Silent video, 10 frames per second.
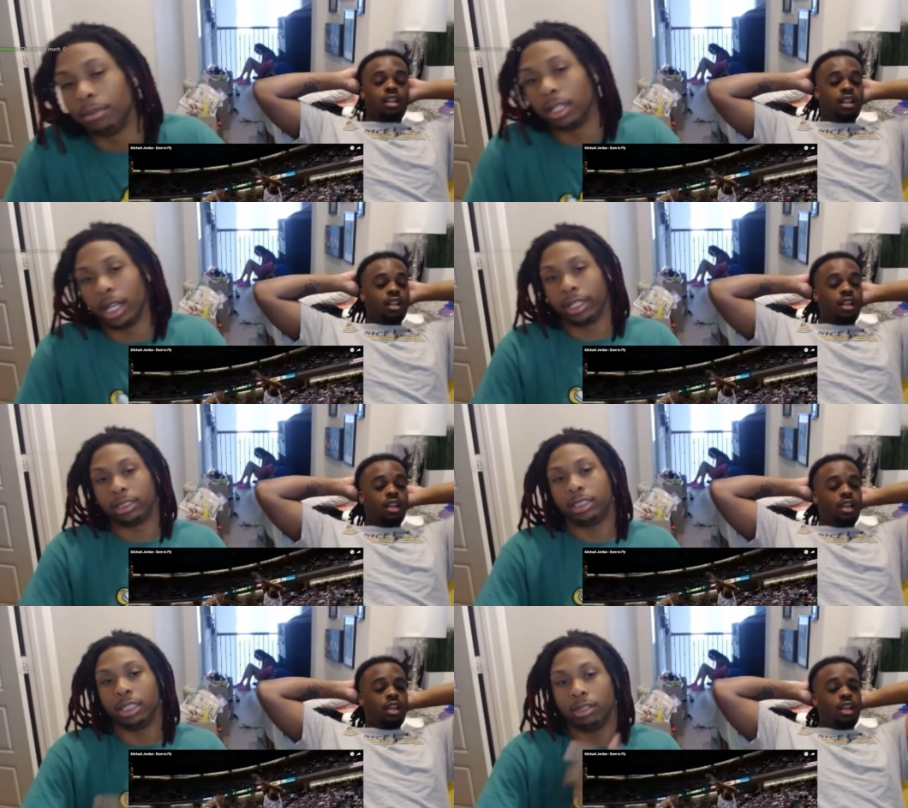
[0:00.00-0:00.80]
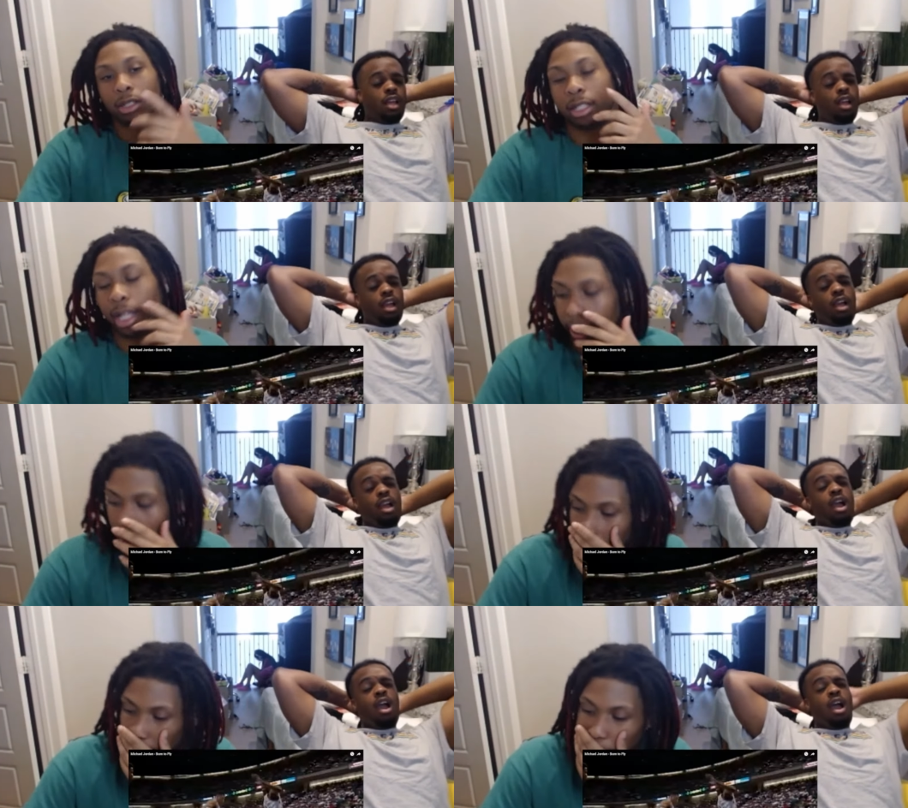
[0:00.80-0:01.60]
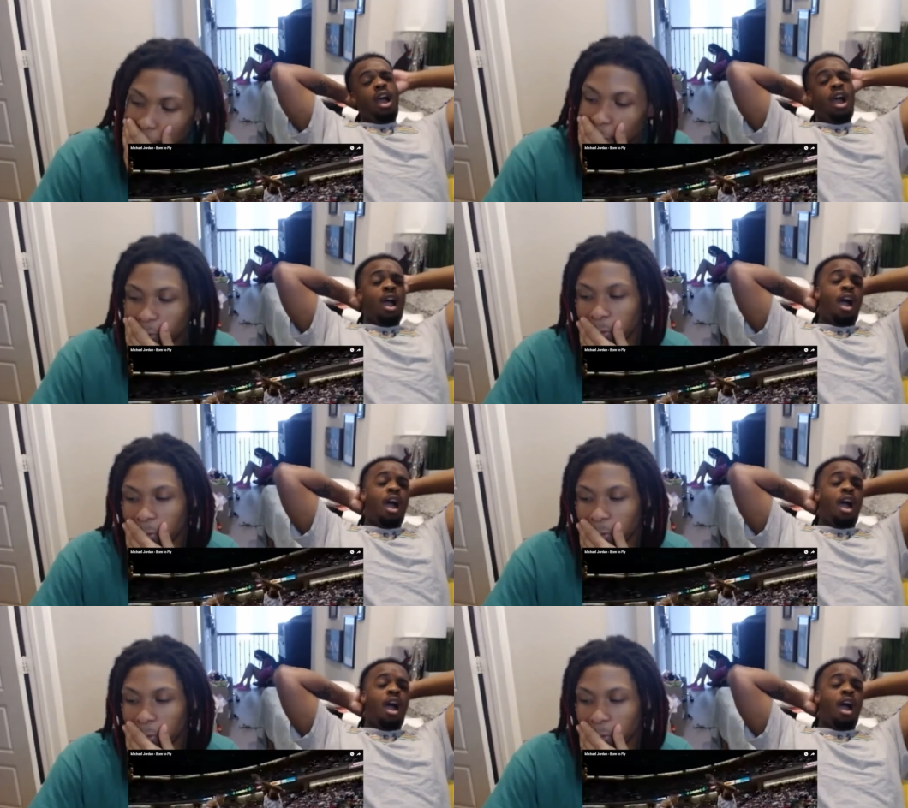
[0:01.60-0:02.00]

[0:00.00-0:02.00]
Speaker 1: but like still though, like I don't know.